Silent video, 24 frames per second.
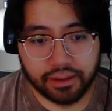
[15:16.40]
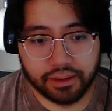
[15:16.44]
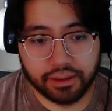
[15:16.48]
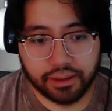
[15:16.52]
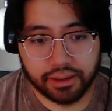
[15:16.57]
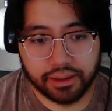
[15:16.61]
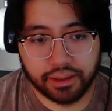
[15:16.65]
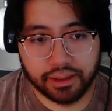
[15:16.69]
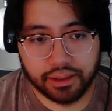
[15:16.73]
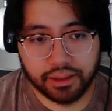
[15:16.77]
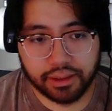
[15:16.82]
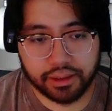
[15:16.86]

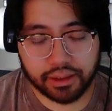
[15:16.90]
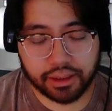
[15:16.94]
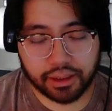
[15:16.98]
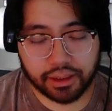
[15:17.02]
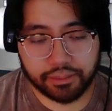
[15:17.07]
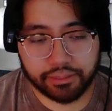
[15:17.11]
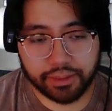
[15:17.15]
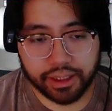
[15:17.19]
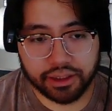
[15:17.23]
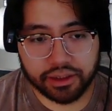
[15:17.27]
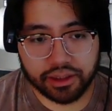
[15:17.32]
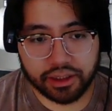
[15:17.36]
And I
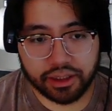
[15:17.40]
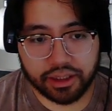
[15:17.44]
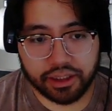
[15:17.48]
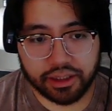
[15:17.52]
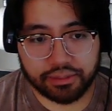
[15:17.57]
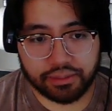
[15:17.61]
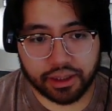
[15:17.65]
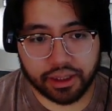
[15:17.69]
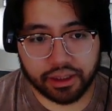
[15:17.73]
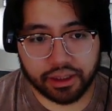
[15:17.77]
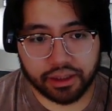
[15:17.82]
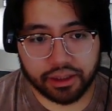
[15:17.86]
imagine he's
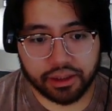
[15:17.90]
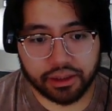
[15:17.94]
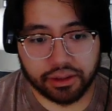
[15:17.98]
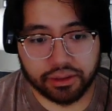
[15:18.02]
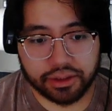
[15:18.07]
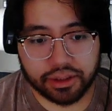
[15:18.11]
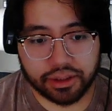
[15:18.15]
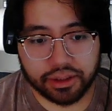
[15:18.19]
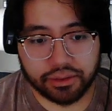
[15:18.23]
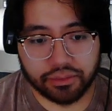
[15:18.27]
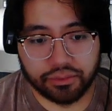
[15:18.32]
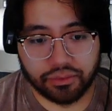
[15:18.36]
probably going to go
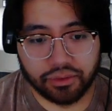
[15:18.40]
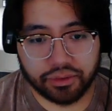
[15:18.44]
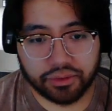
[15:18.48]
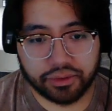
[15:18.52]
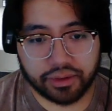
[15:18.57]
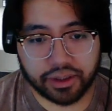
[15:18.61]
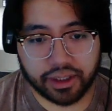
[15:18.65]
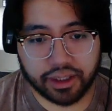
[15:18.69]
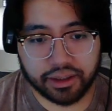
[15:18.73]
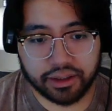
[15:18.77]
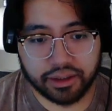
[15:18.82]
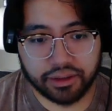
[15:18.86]
into the War
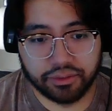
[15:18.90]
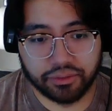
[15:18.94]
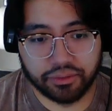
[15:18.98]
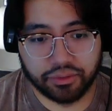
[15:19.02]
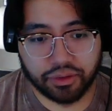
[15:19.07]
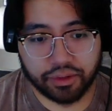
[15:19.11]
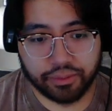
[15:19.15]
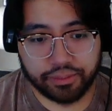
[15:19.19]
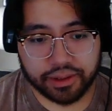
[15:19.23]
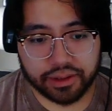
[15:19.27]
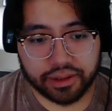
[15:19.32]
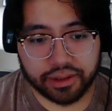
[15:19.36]
Growl and then
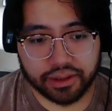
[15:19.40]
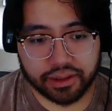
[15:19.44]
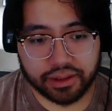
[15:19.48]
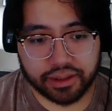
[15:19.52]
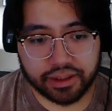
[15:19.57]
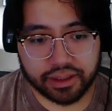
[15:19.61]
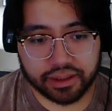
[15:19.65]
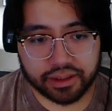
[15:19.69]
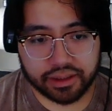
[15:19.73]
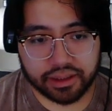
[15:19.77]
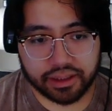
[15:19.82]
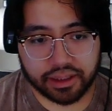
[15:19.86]
warp into the
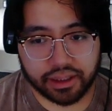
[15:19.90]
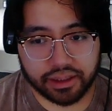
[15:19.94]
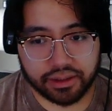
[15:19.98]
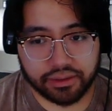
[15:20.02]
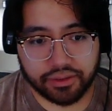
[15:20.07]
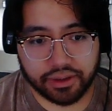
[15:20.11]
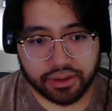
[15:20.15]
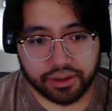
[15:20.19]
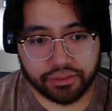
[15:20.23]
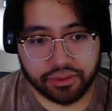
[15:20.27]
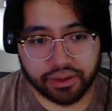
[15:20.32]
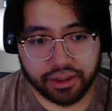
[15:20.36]
6, kind of
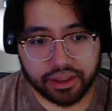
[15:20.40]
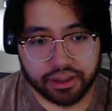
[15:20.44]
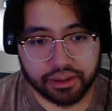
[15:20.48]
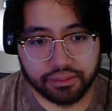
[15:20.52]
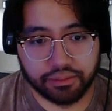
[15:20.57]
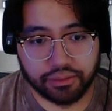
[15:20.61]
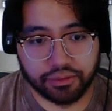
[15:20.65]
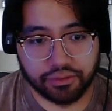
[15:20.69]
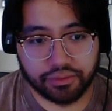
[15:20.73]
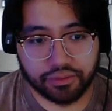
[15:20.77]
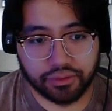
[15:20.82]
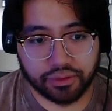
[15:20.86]
like what he did
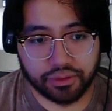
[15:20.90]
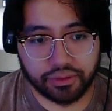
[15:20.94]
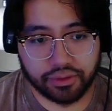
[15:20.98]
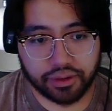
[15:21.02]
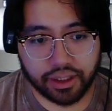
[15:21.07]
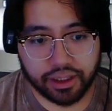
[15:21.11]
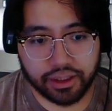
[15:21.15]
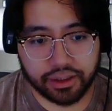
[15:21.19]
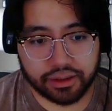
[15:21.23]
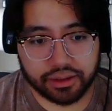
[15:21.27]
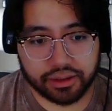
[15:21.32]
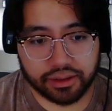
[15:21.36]
before,
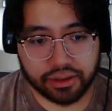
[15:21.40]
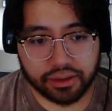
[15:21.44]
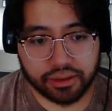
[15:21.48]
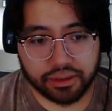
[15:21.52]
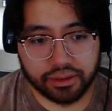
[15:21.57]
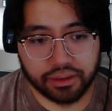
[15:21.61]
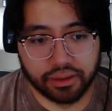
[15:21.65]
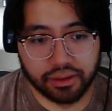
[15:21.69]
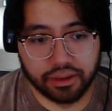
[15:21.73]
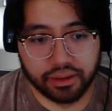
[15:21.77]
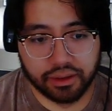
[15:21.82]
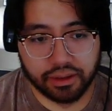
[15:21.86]
right? So,
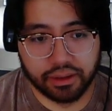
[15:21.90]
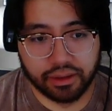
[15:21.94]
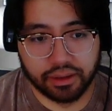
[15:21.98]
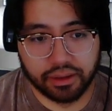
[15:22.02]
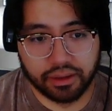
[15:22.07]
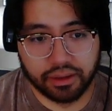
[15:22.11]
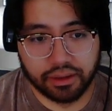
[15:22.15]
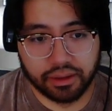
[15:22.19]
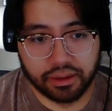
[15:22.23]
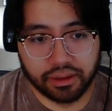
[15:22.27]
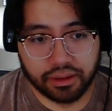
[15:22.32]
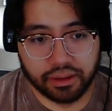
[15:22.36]

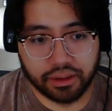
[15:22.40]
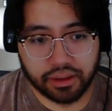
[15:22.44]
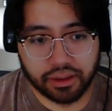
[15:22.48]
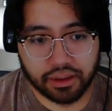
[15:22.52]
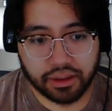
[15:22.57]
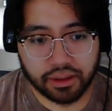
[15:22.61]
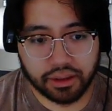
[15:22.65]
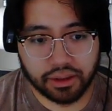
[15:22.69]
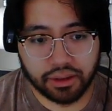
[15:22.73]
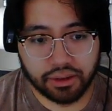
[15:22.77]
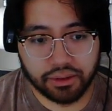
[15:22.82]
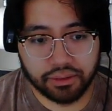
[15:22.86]

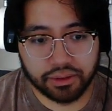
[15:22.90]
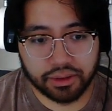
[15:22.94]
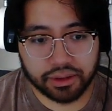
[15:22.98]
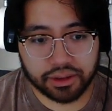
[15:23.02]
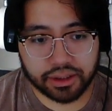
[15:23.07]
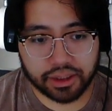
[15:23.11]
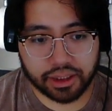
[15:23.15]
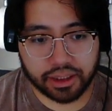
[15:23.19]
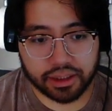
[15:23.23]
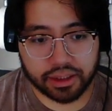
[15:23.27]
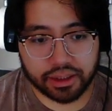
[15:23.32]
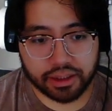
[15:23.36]
looks
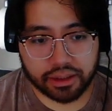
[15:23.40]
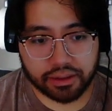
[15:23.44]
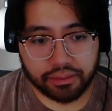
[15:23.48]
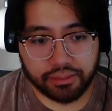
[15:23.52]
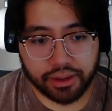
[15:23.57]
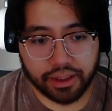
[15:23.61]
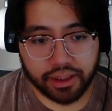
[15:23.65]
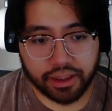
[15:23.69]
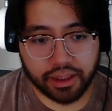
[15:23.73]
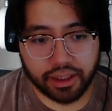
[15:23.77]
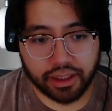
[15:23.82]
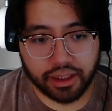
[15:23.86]
like it's going to
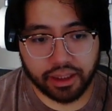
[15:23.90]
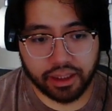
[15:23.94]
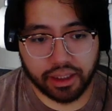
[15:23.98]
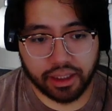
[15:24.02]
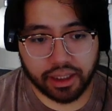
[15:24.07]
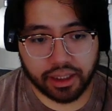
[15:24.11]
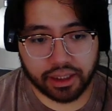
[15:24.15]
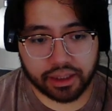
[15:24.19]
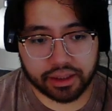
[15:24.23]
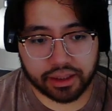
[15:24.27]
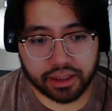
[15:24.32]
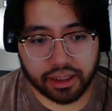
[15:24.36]
be an
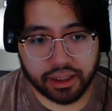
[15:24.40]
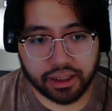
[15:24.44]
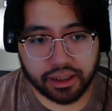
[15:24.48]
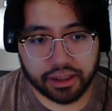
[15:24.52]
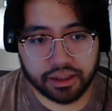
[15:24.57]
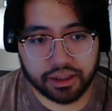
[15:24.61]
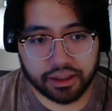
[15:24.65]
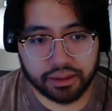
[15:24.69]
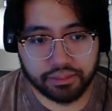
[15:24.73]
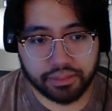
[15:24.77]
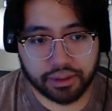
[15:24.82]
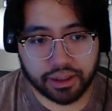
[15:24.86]
X
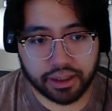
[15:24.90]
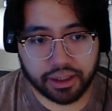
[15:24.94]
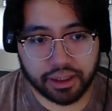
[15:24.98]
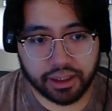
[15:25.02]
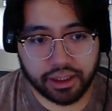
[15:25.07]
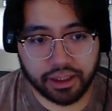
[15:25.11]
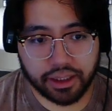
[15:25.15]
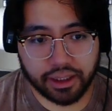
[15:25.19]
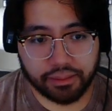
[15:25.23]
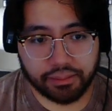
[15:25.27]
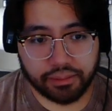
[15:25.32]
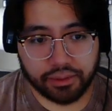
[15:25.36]
antibody.
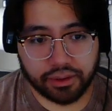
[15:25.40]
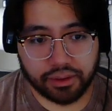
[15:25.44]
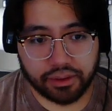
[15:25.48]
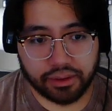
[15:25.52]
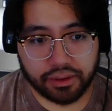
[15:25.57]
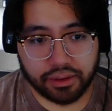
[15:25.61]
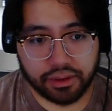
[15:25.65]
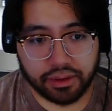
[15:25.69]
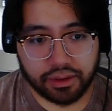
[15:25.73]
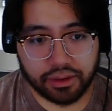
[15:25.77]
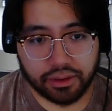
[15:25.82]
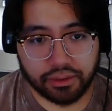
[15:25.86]
Yep,
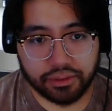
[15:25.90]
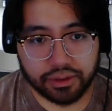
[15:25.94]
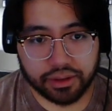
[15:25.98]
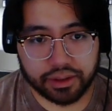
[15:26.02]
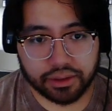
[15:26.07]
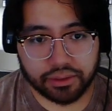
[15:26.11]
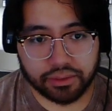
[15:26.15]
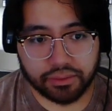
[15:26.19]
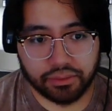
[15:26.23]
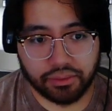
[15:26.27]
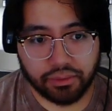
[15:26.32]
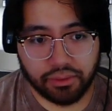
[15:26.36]
go into
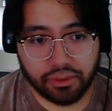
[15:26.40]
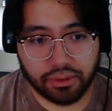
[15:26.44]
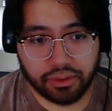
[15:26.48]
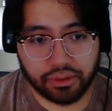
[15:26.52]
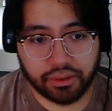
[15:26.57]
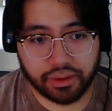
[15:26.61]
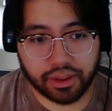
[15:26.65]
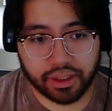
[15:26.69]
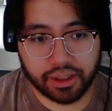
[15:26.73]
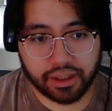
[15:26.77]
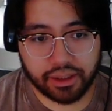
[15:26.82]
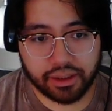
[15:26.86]
a War
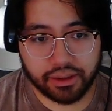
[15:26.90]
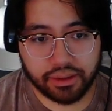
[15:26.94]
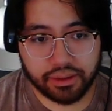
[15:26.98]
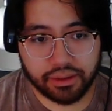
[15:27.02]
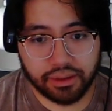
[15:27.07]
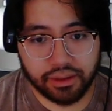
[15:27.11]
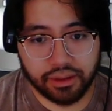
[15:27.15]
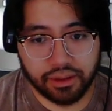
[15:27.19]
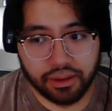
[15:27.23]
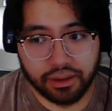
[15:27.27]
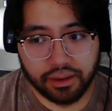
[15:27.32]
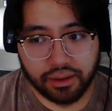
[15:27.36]

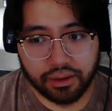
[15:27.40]
Growl.